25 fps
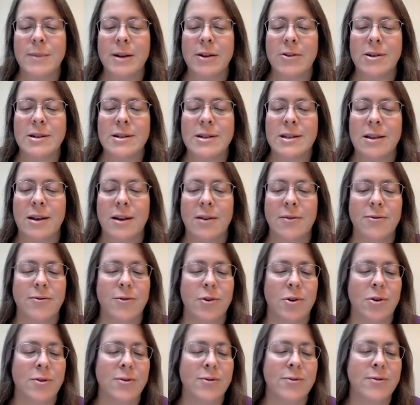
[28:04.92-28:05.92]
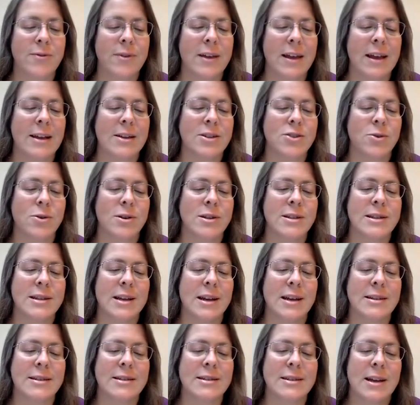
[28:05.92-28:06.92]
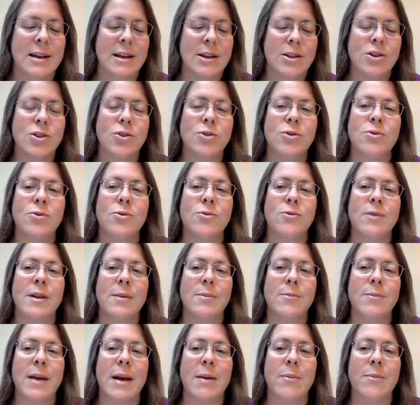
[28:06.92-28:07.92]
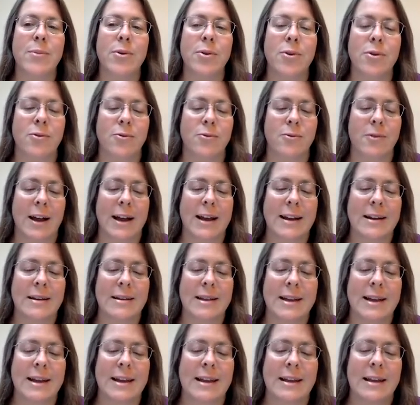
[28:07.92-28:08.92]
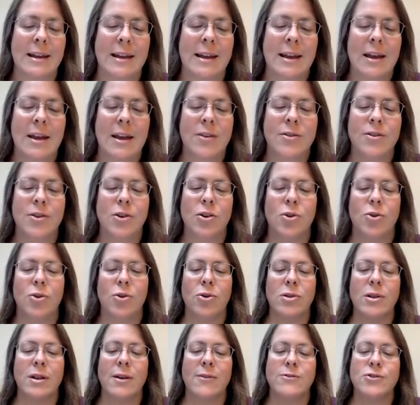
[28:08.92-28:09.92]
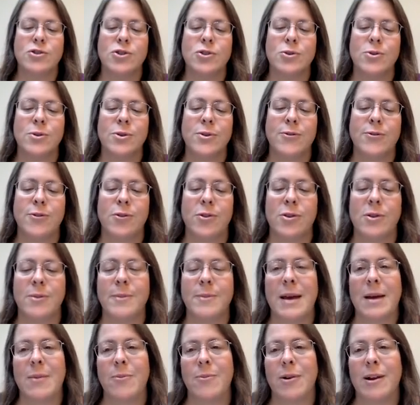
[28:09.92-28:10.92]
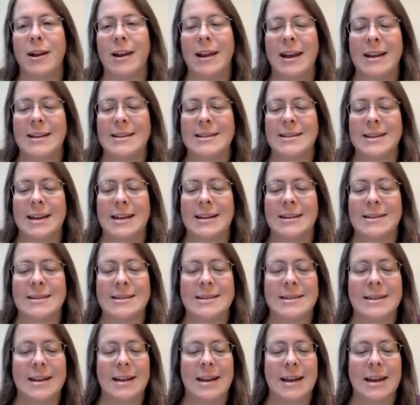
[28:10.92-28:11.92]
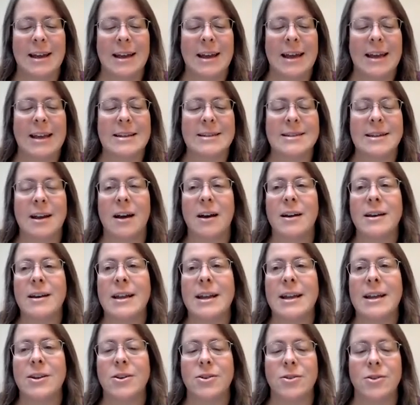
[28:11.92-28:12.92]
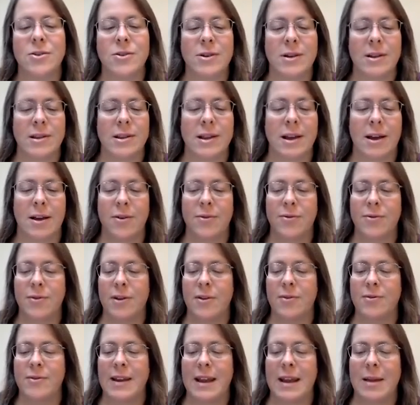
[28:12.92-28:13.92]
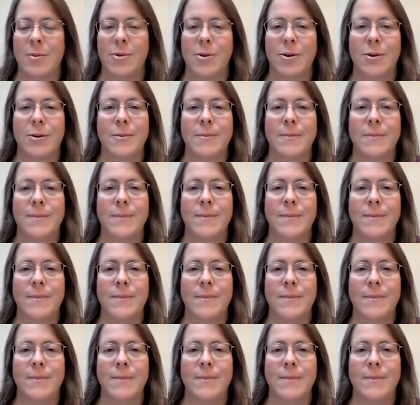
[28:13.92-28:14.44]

Miroslav Volf exhorts us to remember rightly. The goal of truthful memory, he says, is unhindered love of neighbor.